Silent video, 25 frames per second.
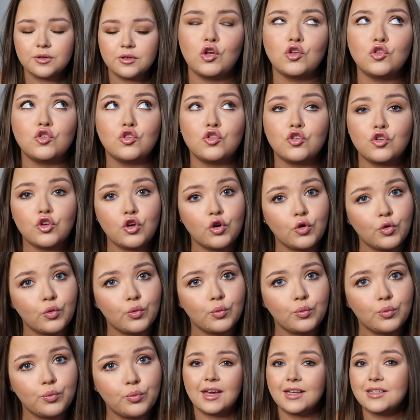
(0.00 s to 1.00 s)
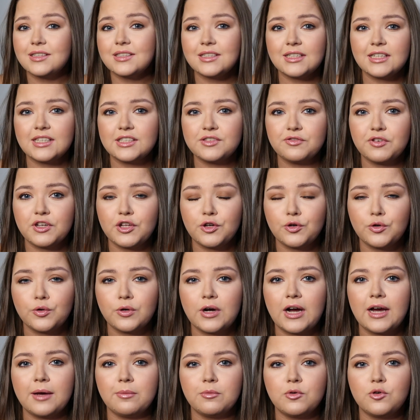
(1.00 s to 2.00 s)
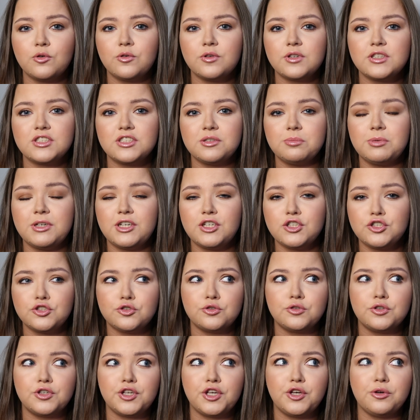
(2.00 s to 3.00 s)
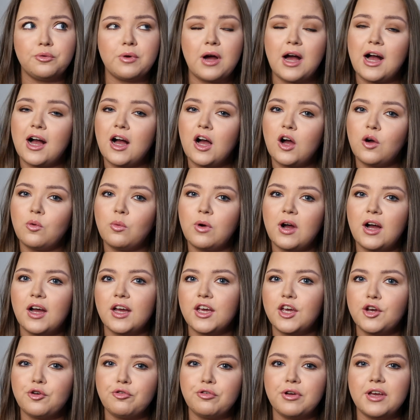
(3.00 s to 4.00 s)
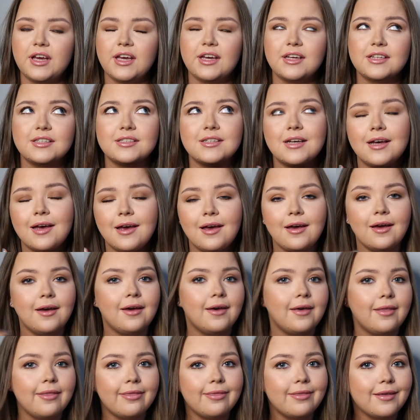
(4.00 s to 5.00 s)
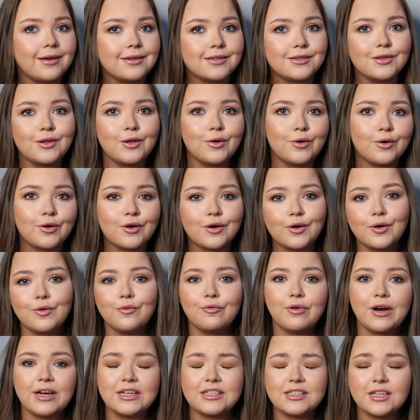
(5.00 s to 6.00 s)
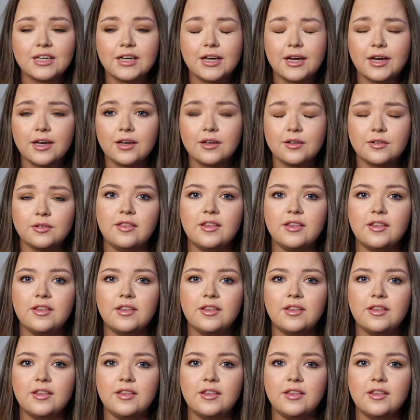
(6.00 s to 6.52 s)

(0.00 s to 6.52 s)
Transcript: So in today's video I'm going to be showing you how I create this look right here.